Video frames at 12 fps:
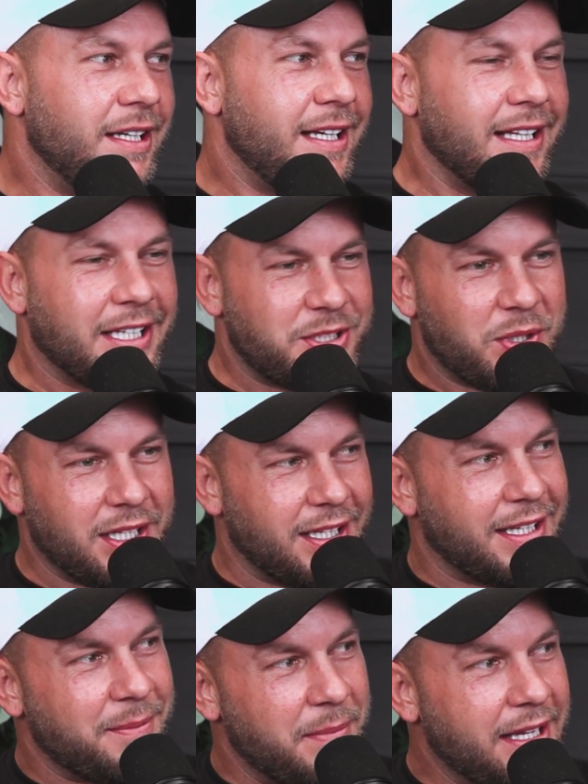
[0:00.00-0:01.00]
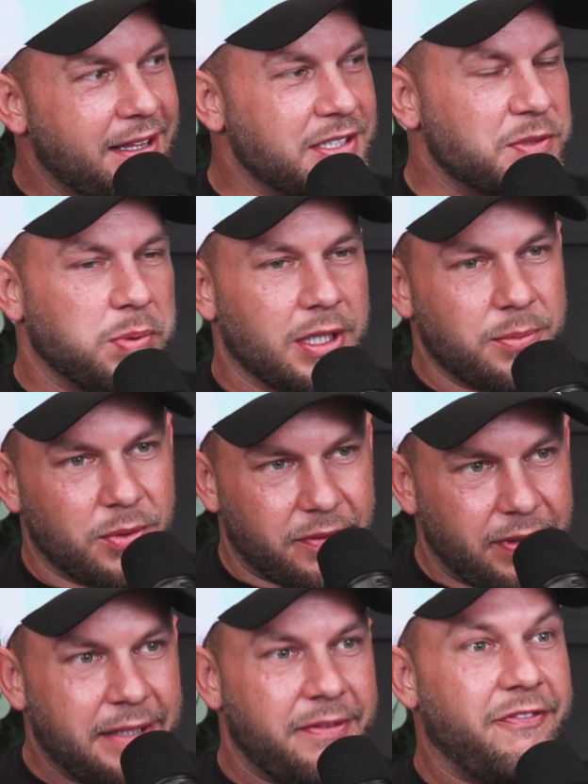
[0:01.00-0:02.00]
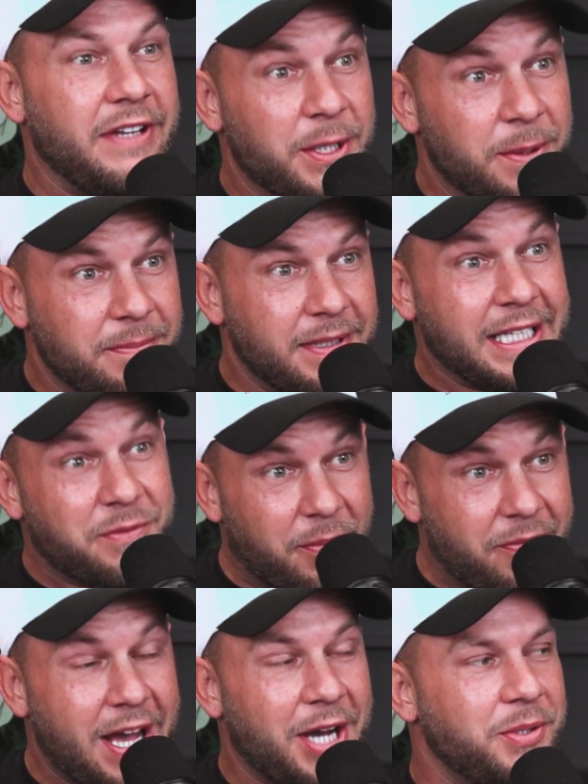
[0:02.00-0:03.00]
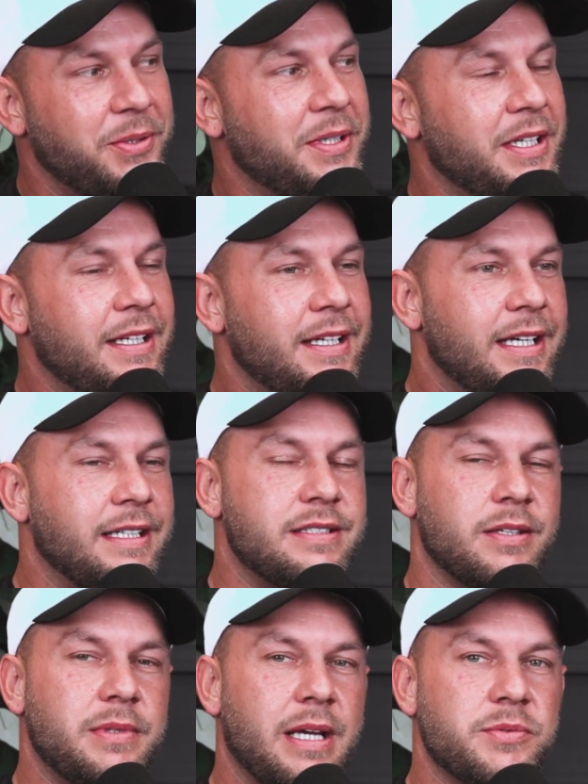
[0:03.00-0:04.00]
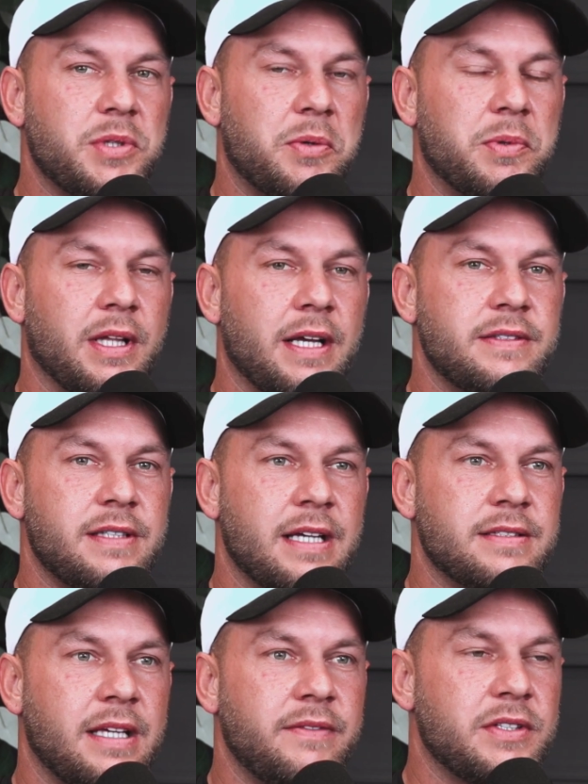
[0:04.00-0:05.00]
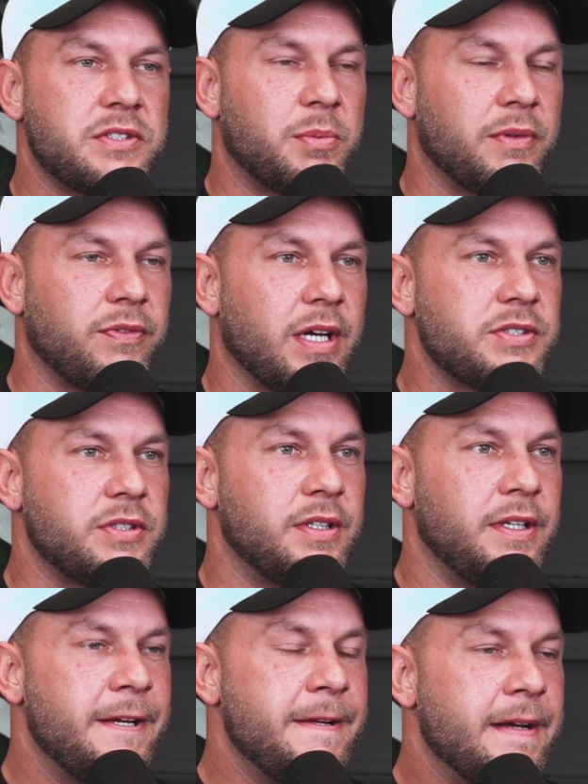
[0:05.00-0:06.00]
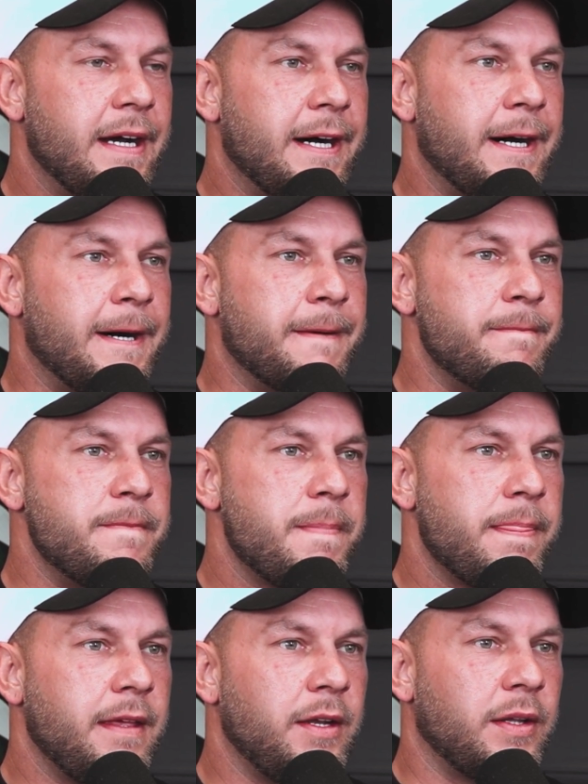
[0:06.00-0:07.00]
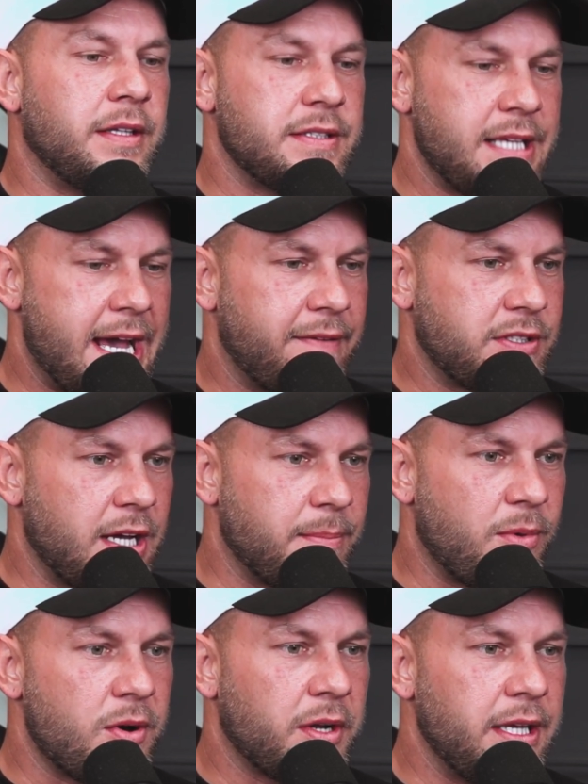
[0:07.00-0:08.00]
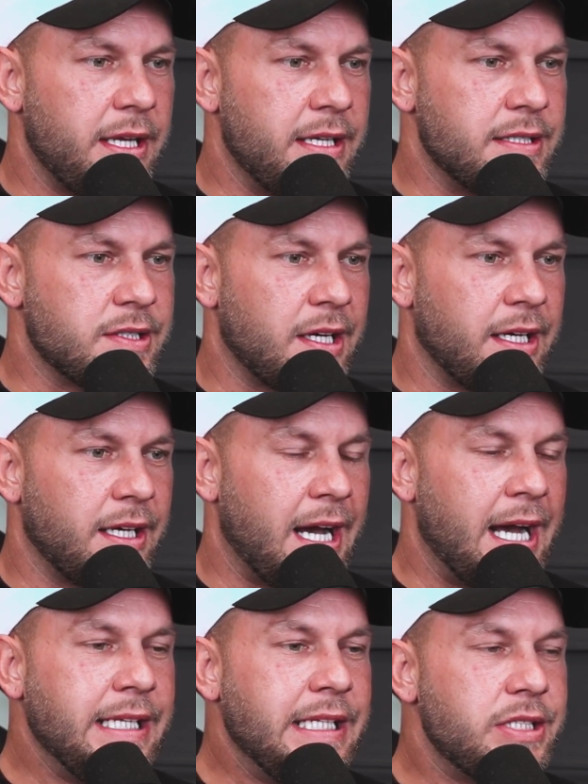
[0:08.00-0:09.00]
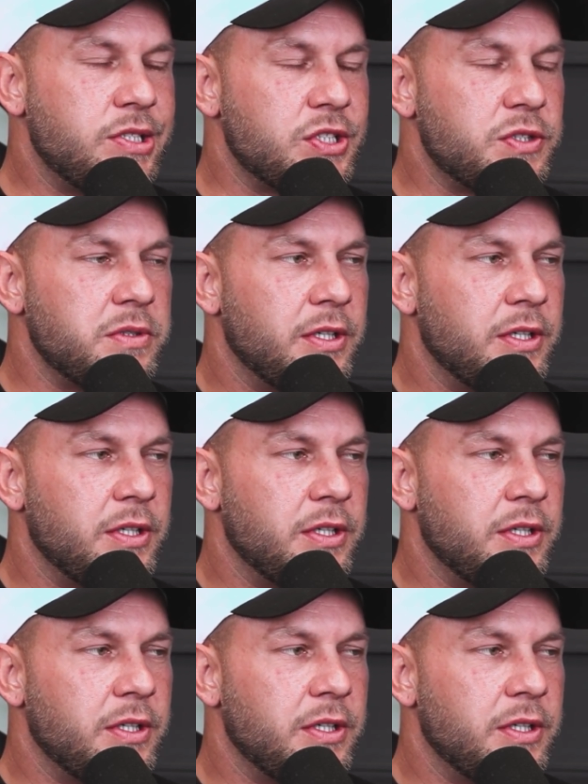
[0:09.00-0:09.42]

and like trying to like make things applicable and feed them and give them value. And sometimes what I realized as I'd done some reflection, at this halftime mark is like I need to just